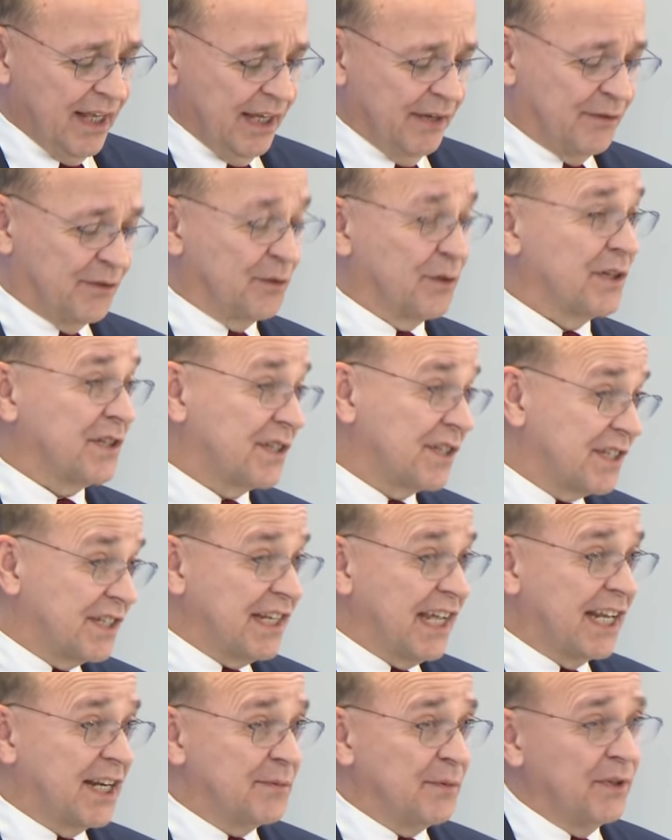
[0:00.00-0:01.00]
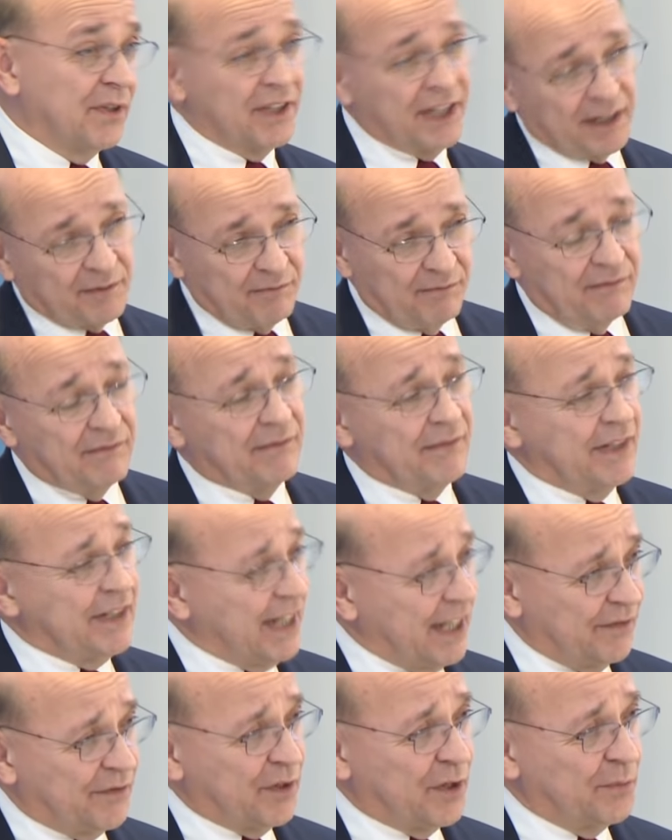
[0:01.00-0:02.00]
If they're unsustainable, that
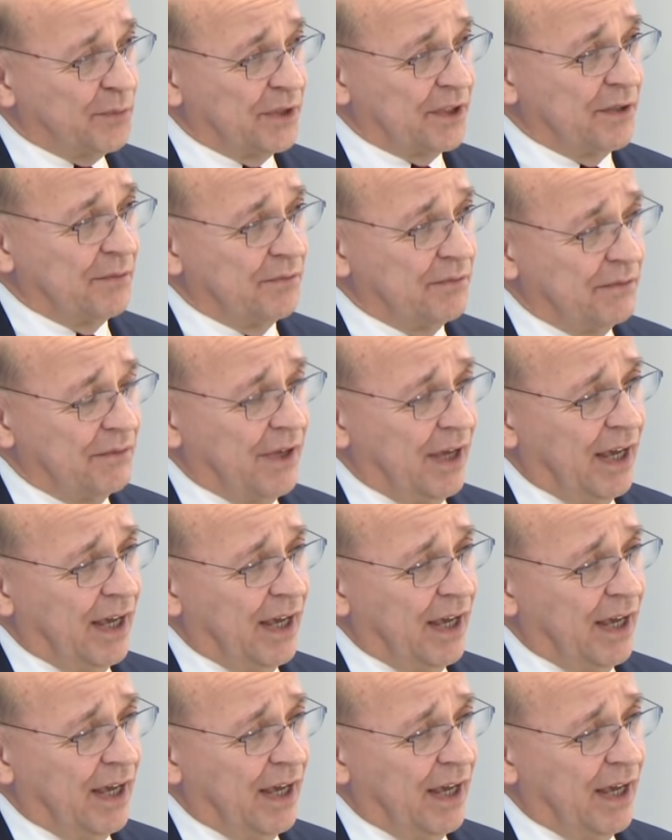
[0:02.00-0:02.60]
inevitably